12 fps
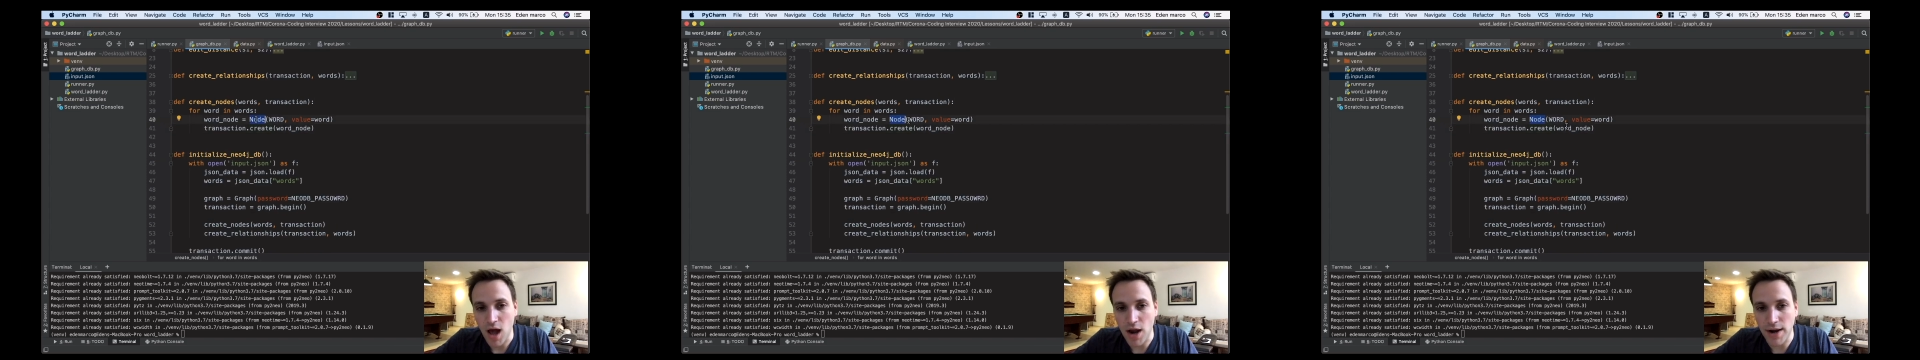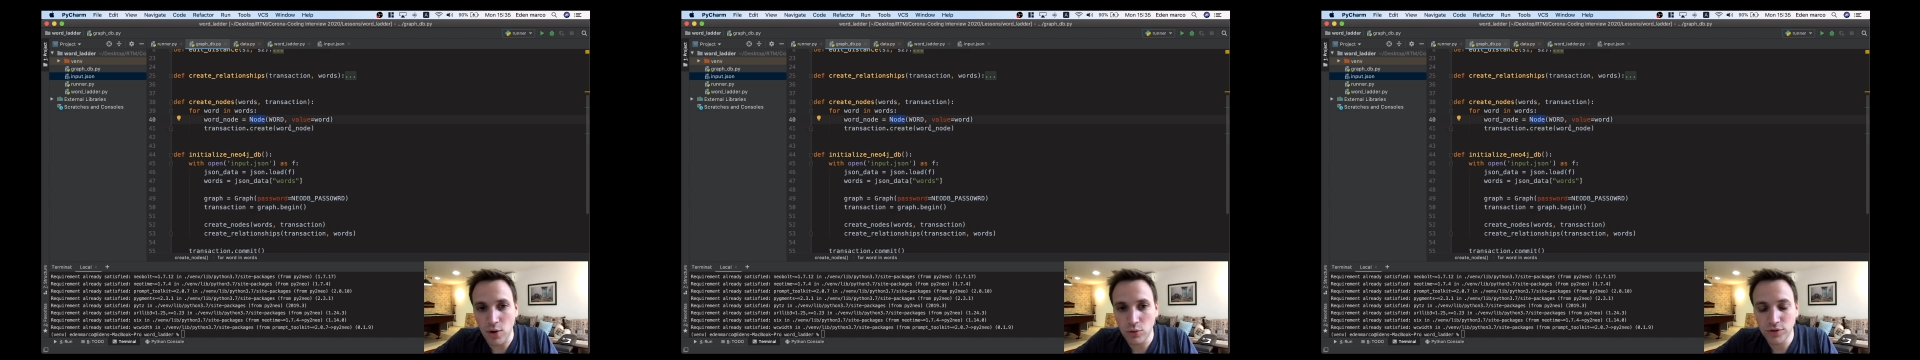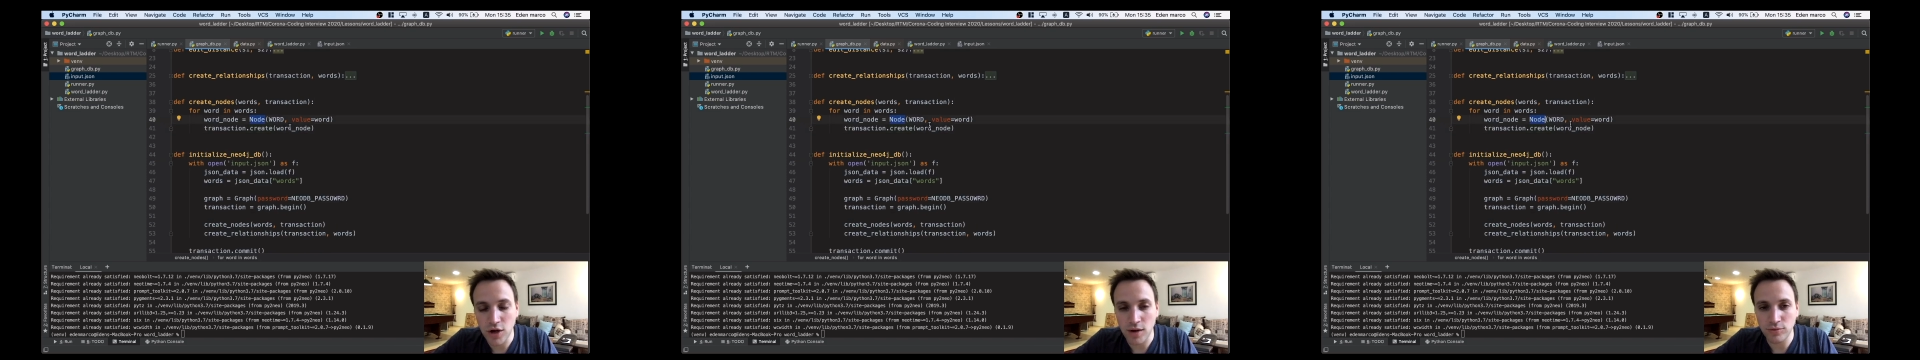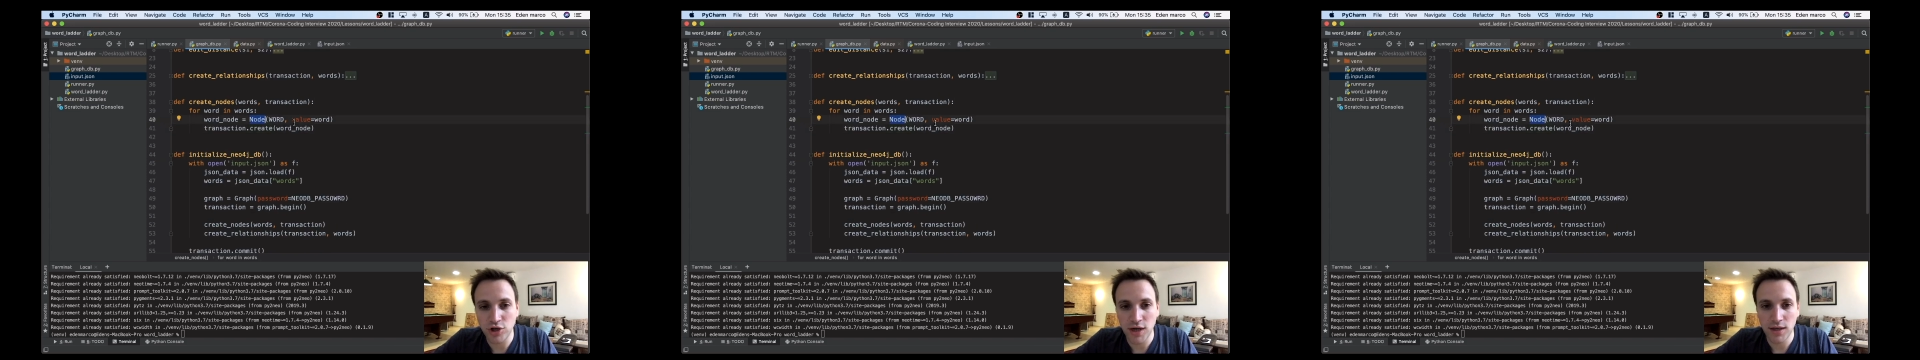a node
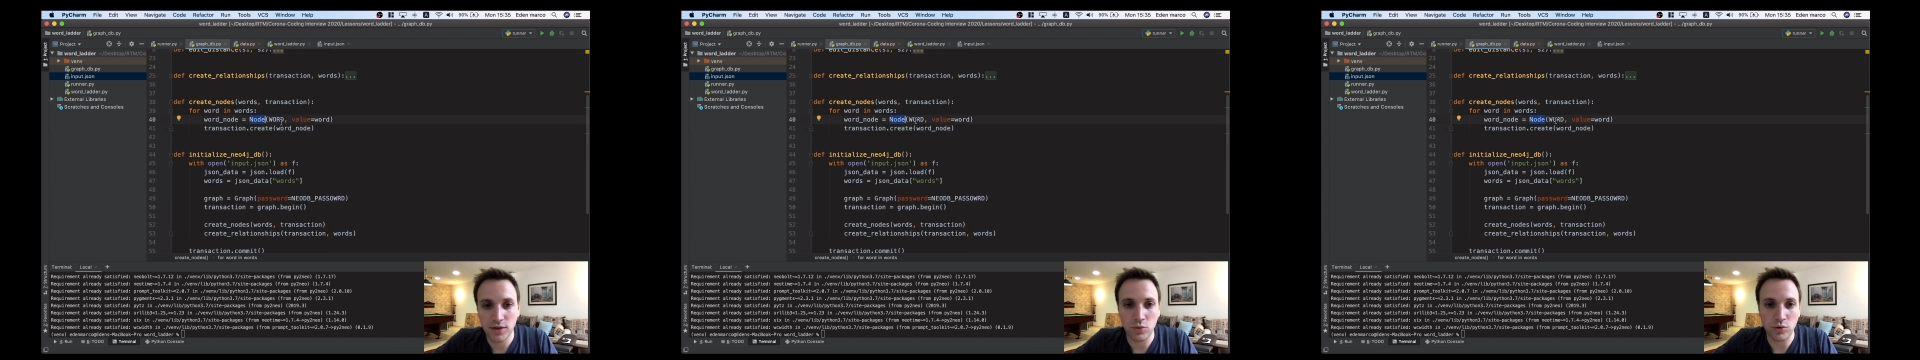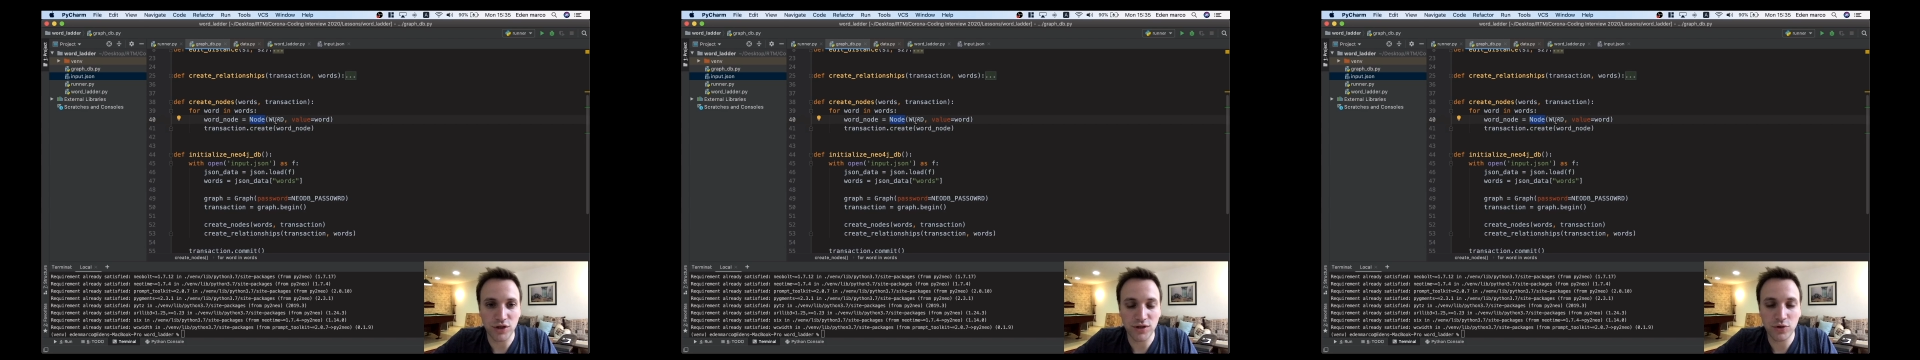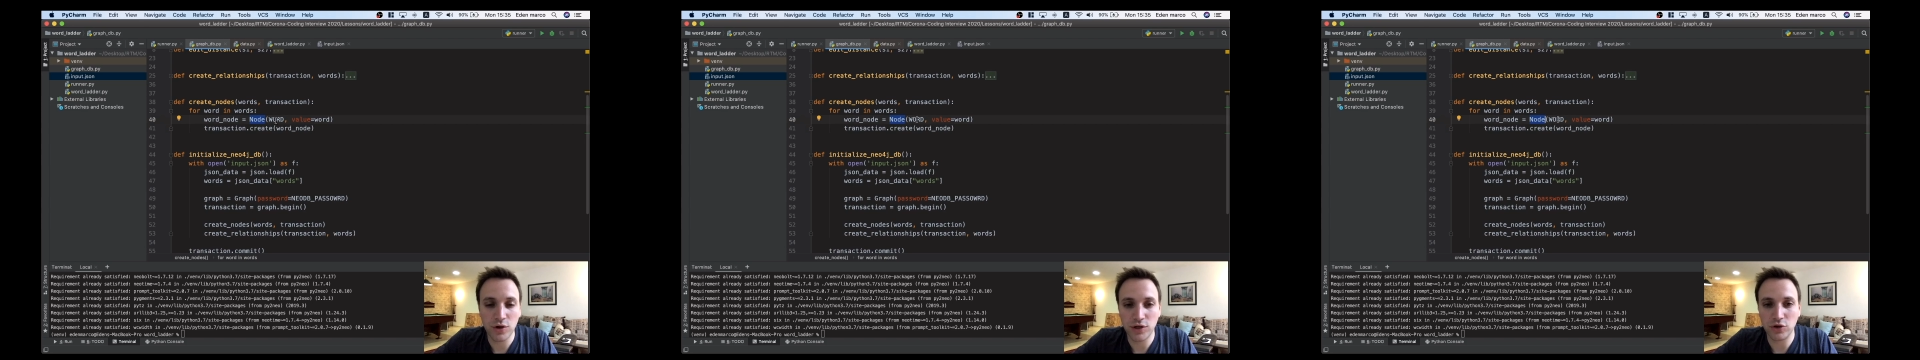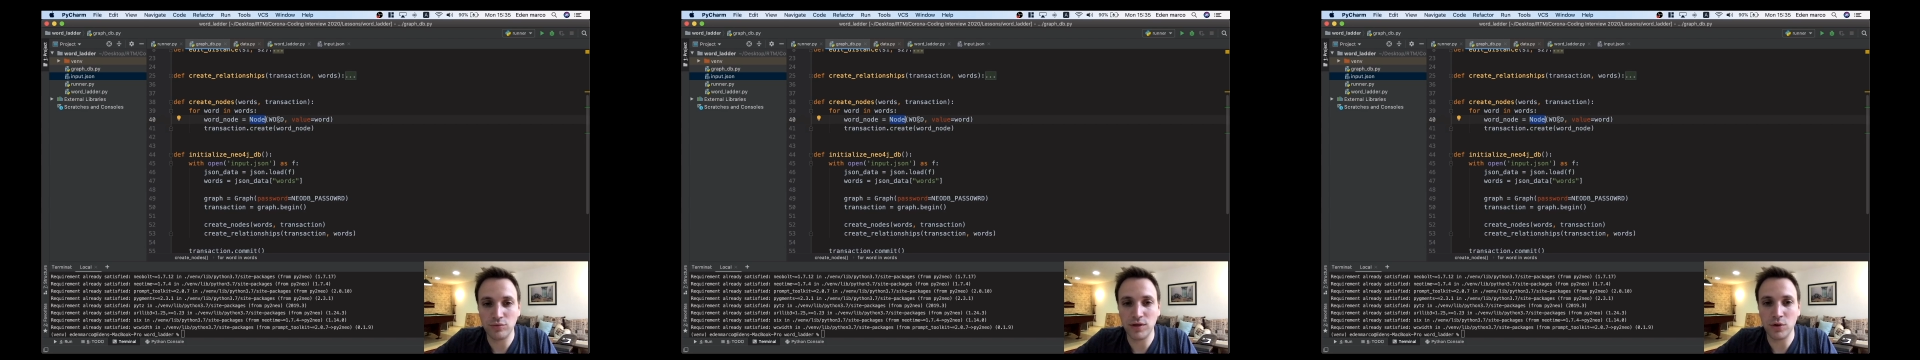object, which is going
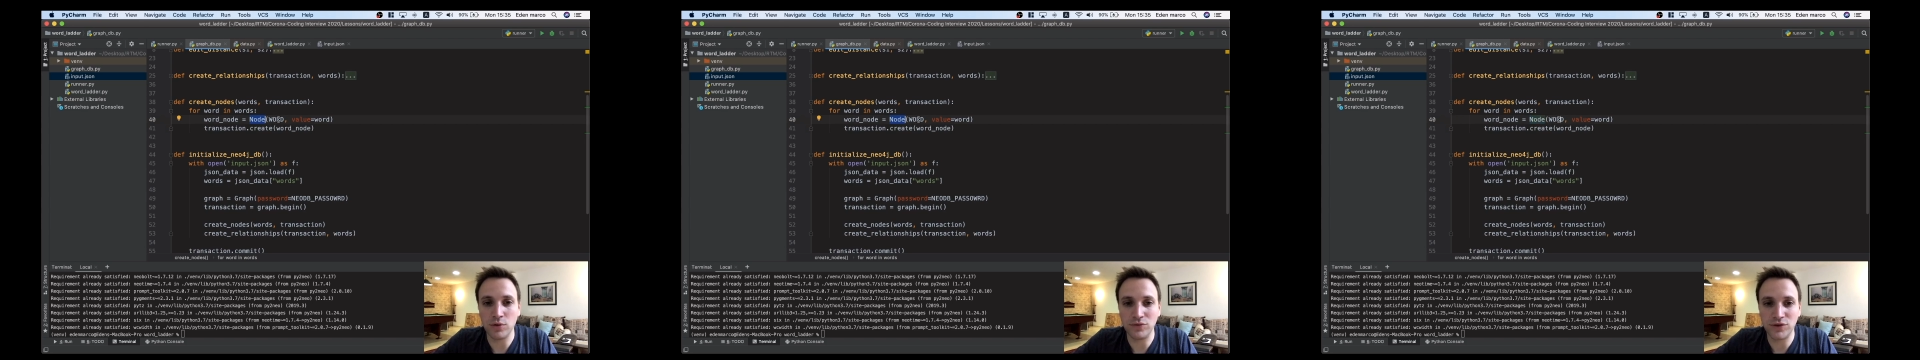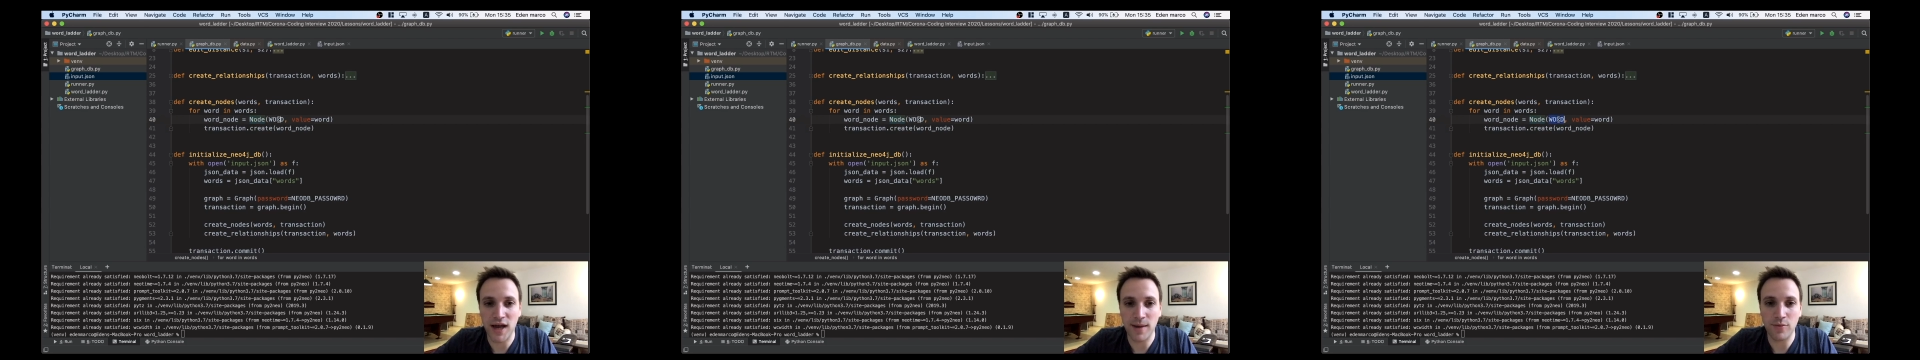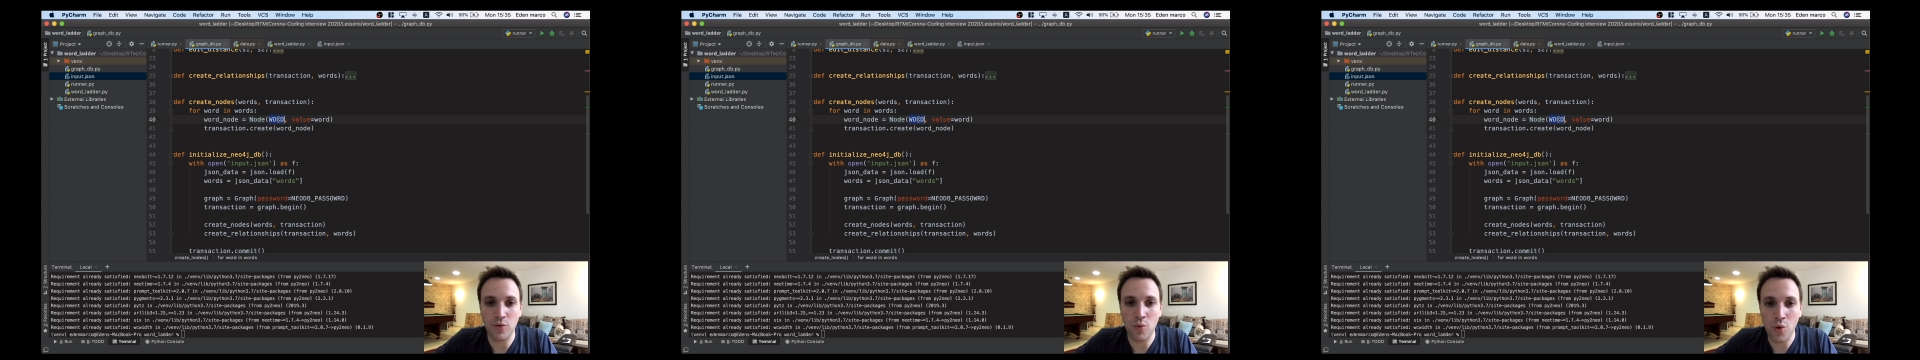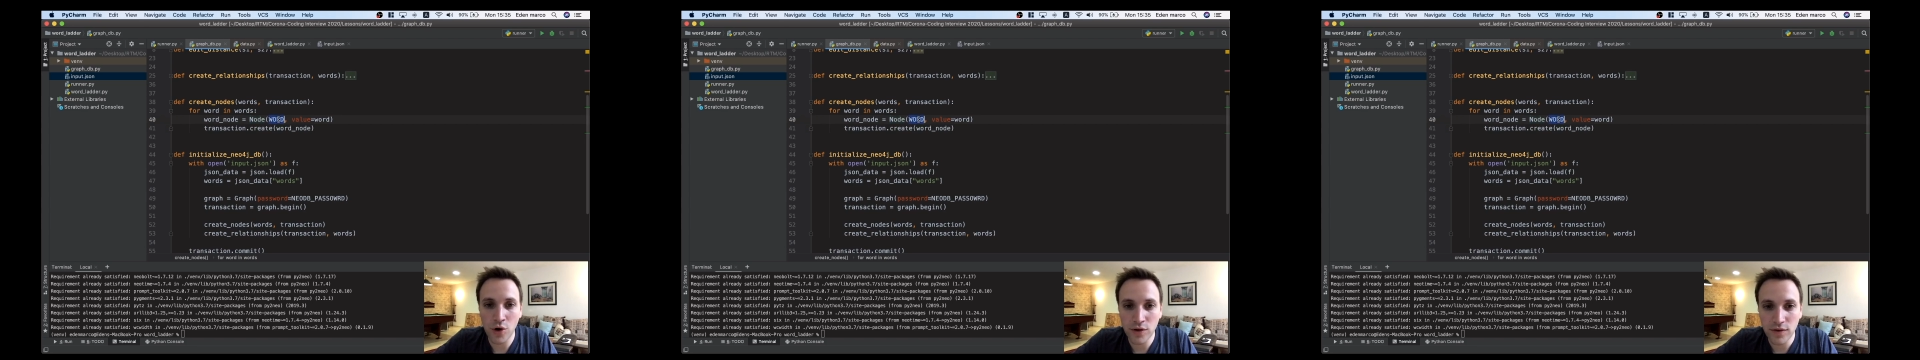to be of type
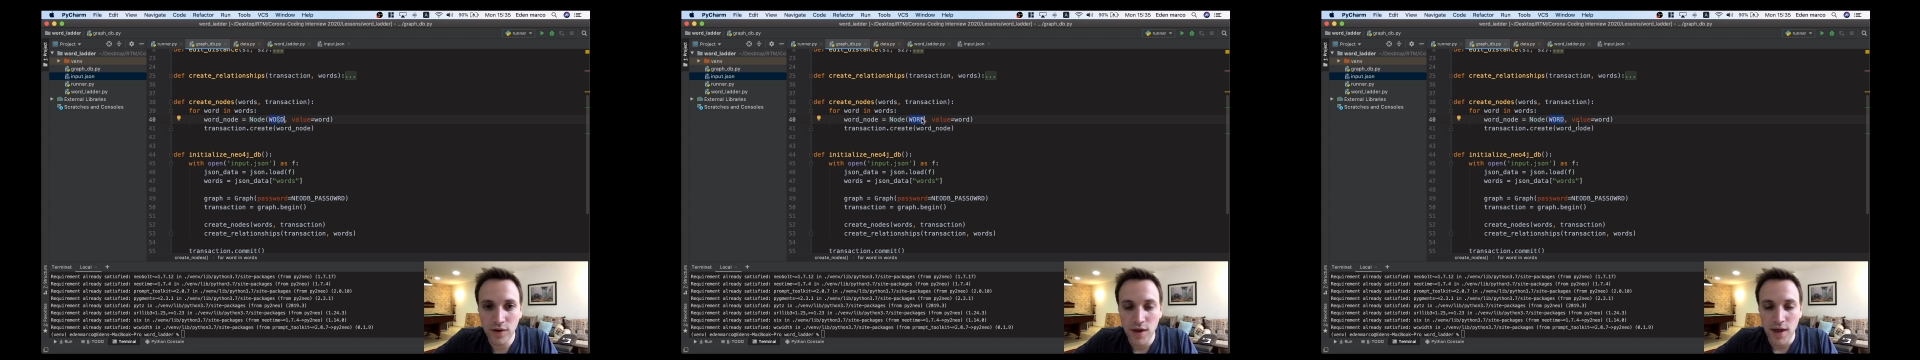word,